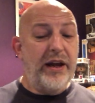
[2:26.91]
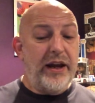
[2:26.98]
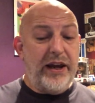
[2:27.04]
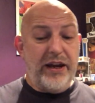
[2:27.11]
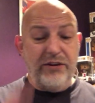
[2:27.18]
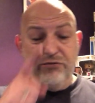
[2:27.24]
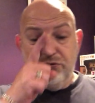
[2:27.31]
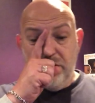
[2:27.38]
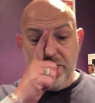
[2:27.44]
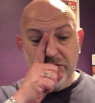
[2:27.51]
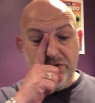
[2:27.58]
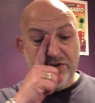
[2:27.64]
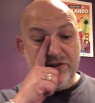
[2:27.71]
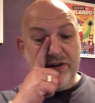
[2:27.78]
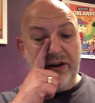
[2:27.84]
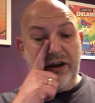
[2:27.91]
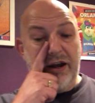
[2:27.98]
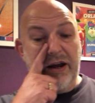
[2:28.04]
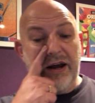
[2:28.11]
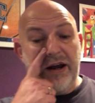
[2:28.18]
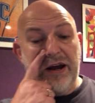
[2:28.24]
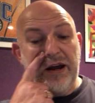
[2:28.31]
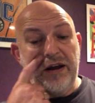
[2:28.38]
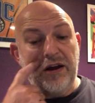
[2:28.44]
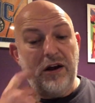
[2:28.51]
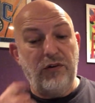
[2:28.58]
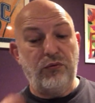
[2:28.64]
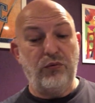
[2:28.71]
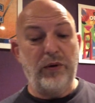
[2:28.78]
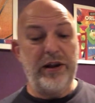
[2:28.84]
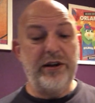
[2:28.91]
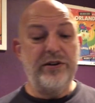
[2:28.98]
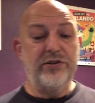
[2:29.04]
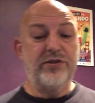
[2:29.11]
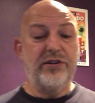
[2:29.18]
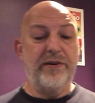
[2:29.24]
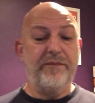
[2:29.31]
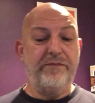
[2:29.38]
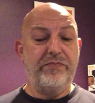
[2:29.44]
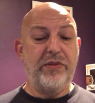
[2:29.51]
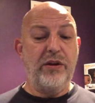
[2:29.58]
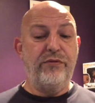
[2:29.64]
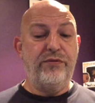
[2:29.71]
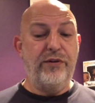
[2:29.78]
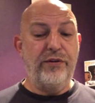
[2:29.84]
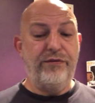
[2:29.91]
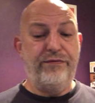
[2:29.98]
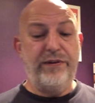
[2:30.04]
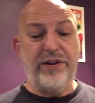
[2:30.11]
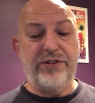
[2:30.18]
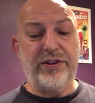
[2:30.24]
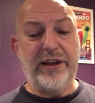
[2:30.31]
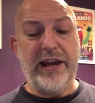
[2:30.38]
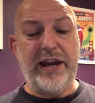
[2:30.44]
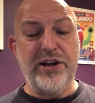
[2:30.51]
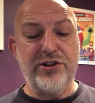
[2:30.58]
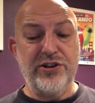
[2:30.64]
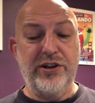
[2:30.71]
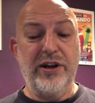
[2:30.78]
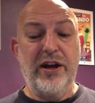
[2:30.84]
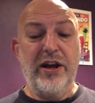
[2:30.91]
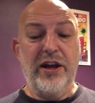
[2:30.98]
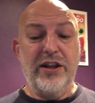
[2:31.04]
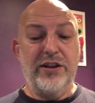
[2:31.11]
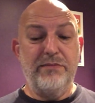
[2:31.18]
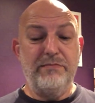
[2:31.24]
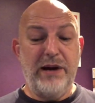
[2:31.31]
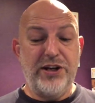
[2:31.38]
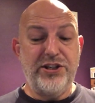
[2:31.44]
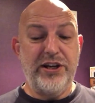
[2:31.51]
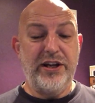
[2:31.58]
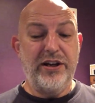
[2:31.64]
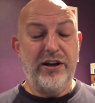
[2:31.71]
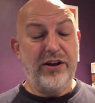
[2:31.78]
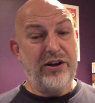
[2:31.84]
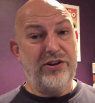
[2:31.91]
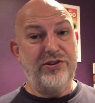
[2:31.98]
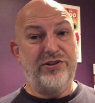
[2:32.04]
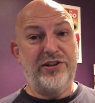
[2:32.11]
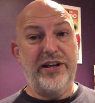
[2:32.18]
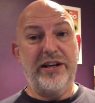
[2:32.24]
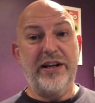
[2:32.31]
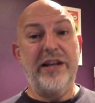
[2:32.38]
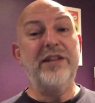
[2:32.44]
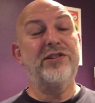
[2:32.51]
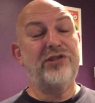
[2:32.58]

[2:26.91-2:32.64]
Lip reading: In runs of wins, for a 5th occasion, the Magic concede.